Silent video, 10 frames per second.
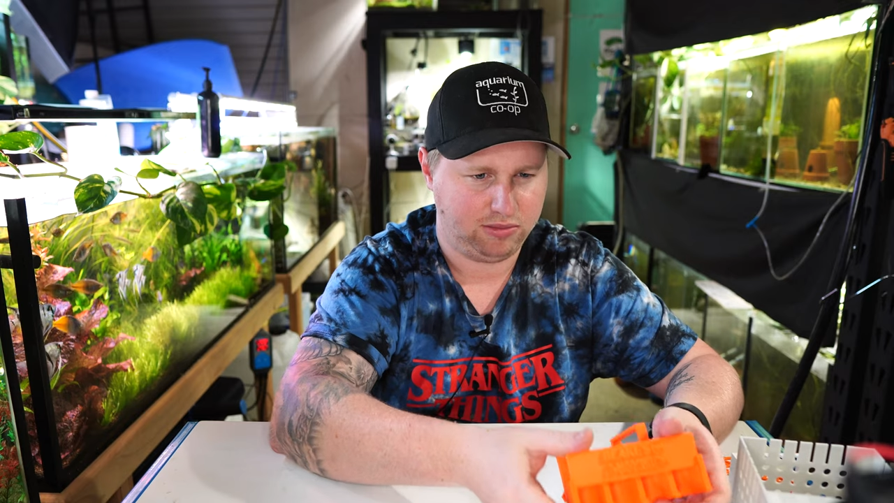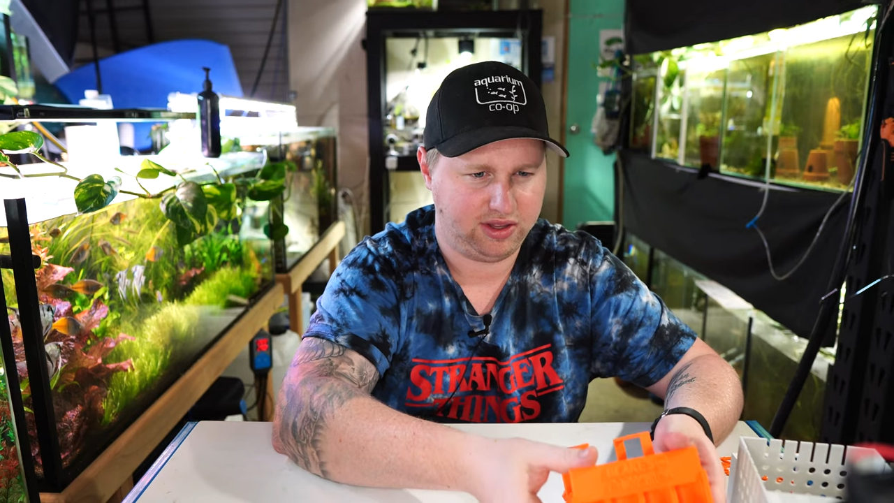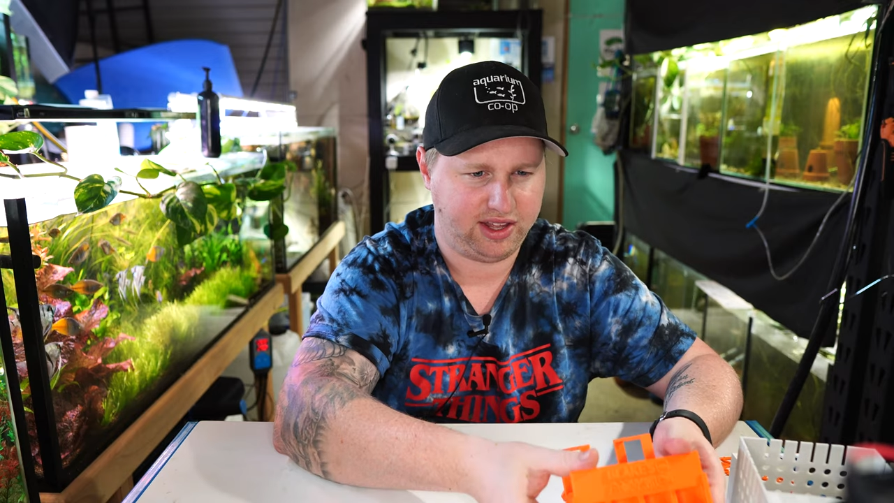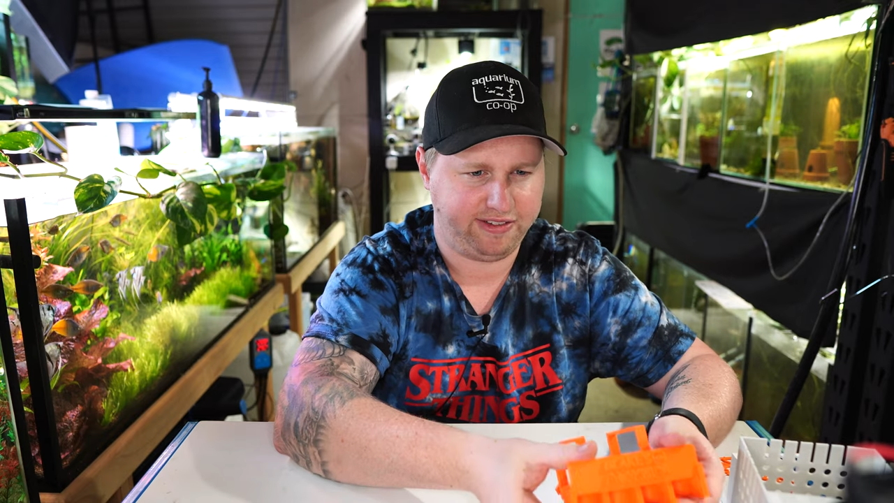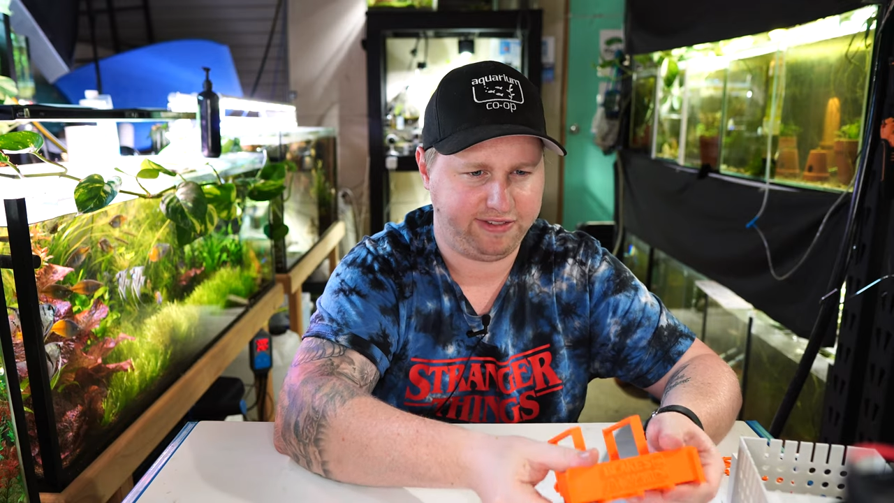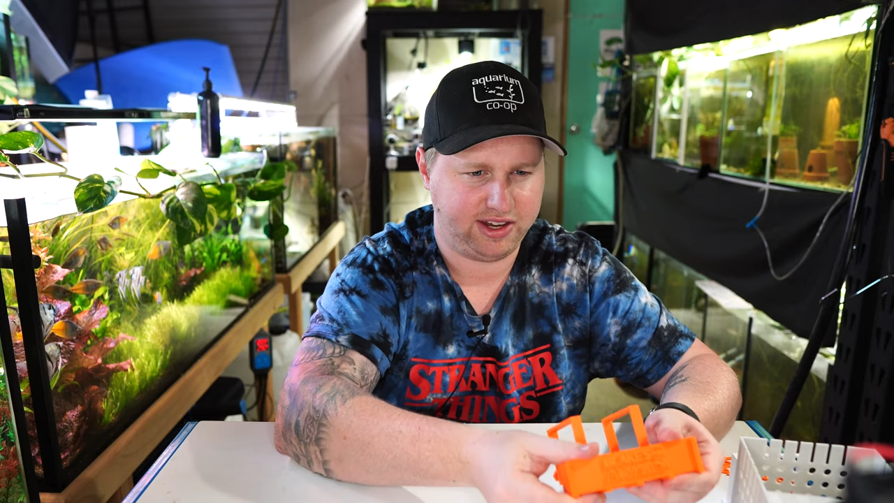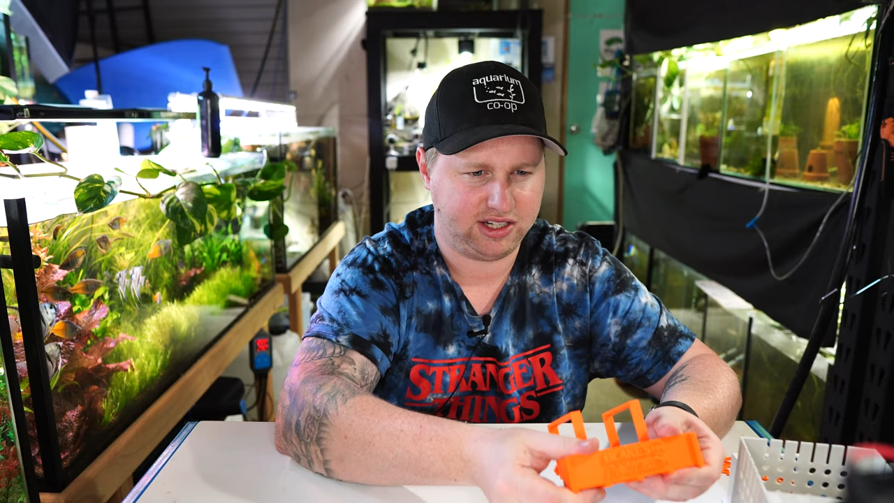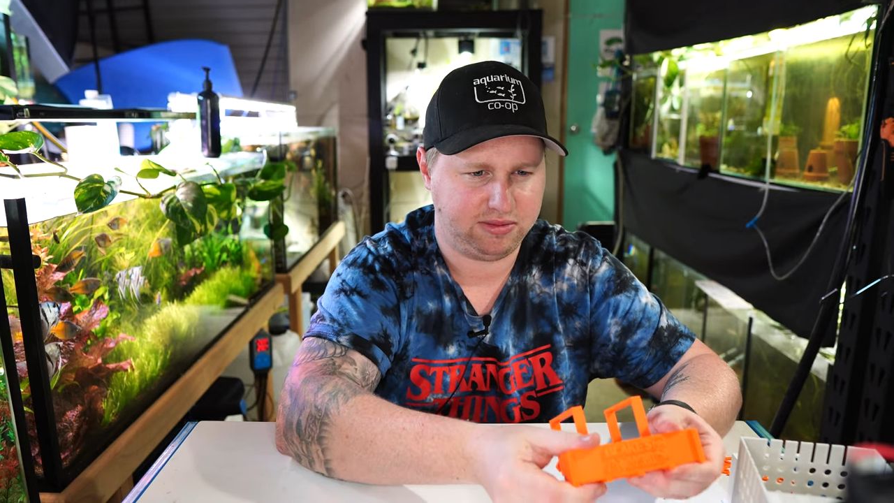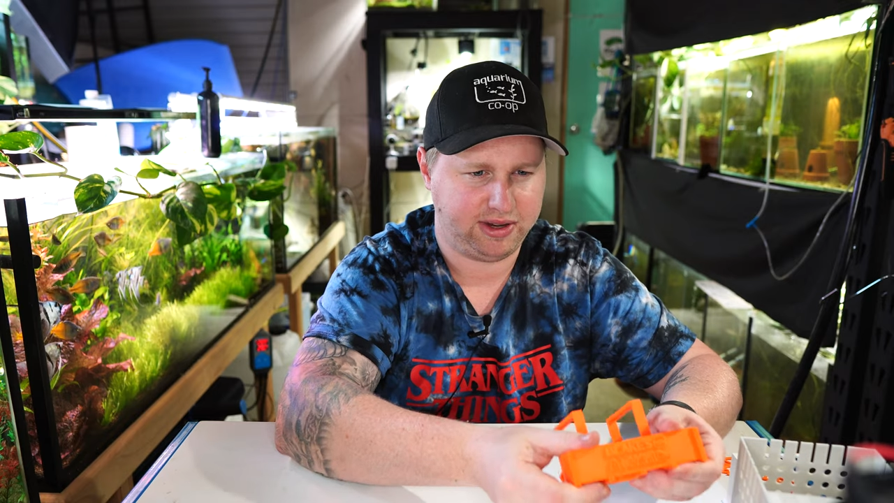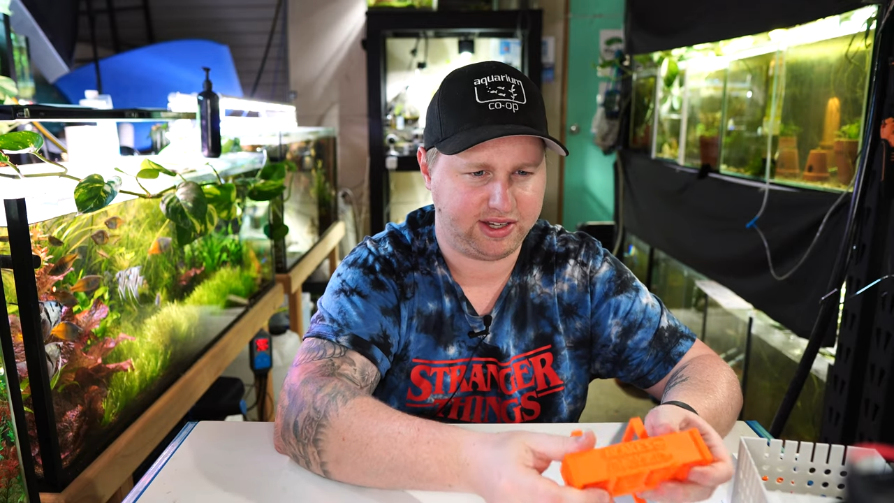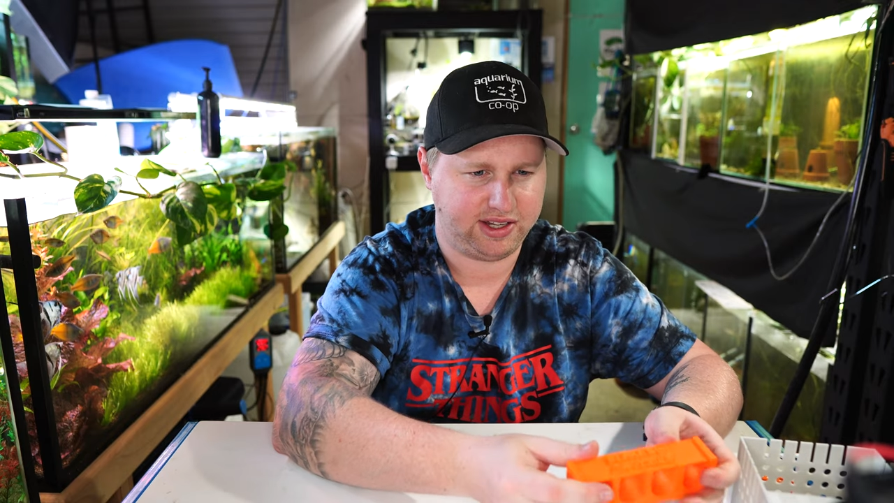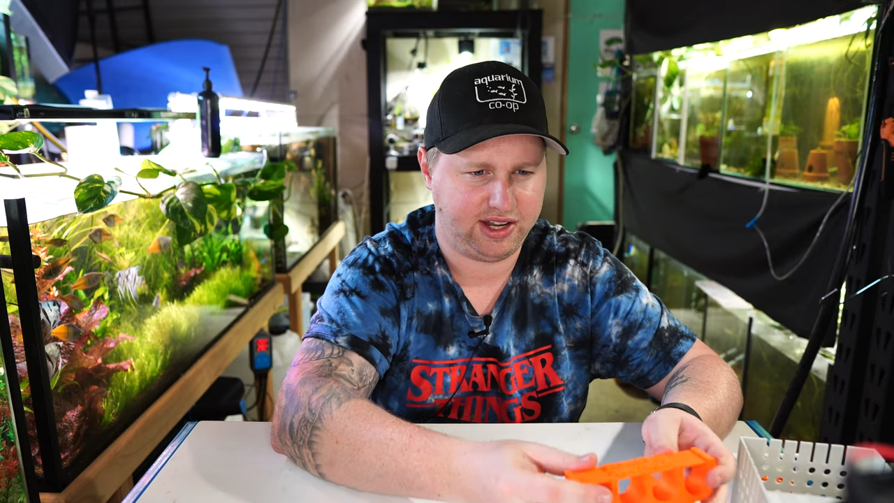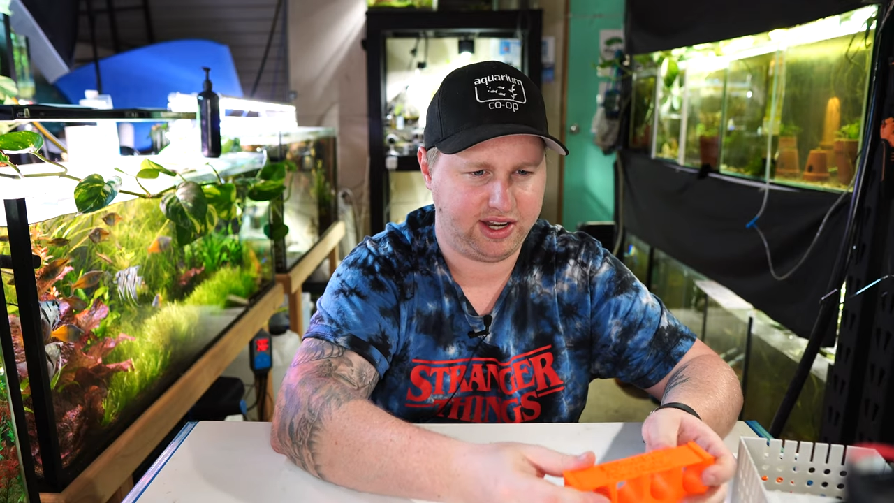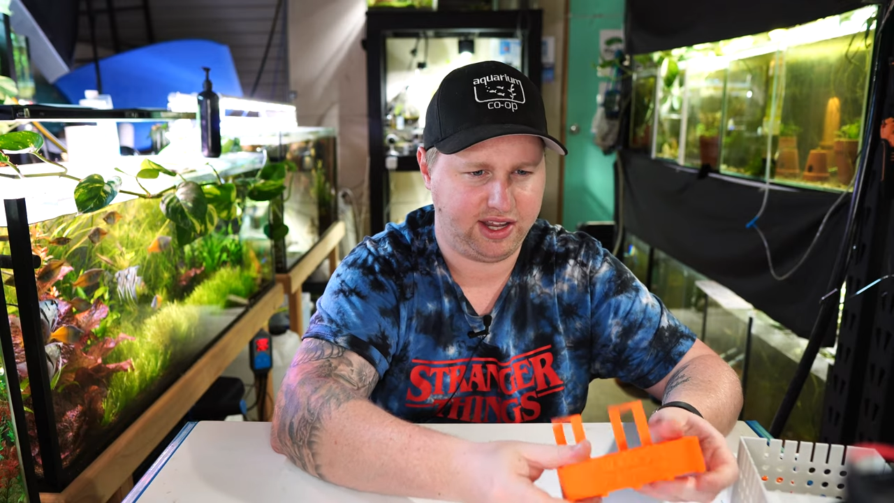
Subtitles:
put that fascia back down